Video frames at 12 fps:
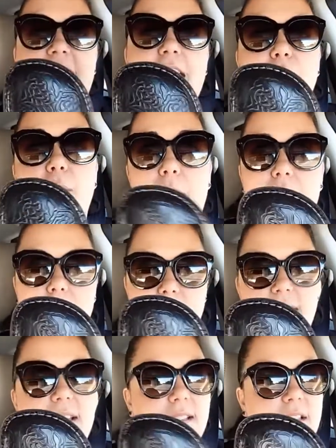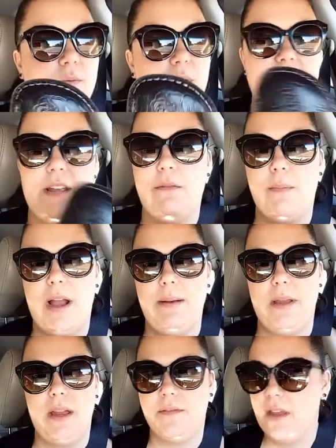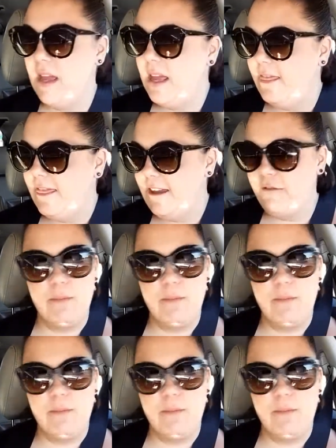They remind me, this is what they remind me of.